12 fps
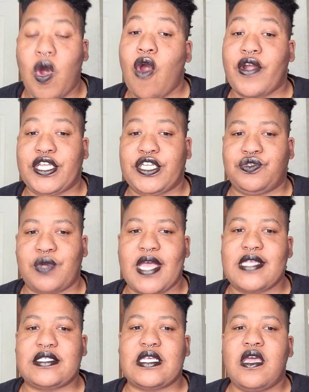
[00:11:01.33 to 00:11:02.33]
party
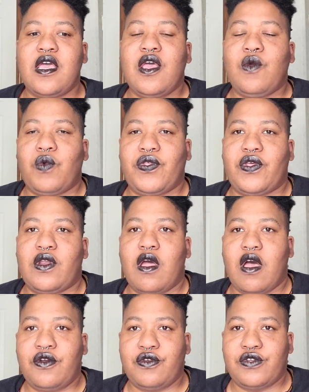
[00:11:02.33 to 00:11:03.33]
dress with an
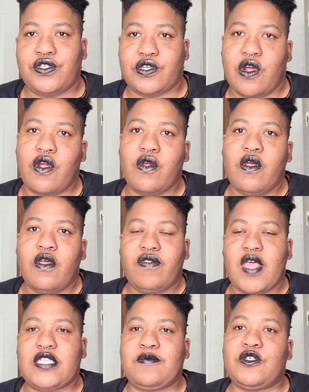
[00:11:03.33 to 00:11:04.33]
underskirt
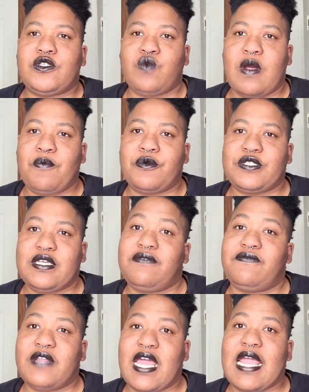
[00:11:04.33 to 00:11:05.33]
that's supposed to represent
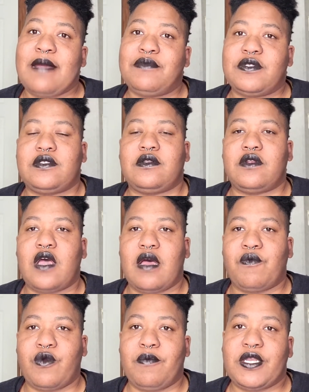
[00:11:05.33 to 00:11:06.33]
flames,
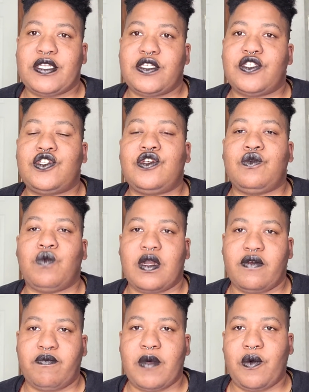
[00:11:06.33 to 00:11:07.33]
reminiscent to one
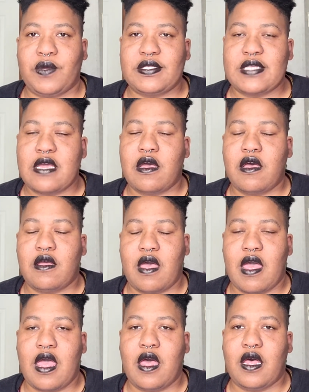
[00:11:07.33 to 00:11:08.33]
of Bowie's
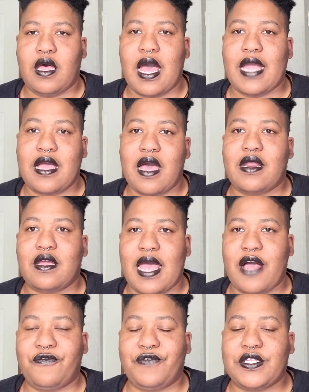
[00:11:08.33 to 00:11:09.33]
iconic
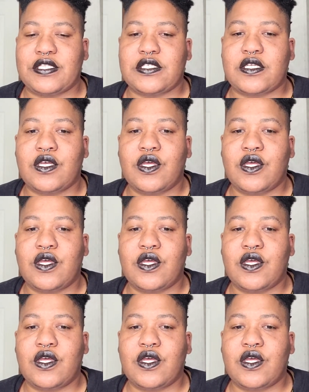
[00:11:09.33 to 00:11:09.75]
outfits.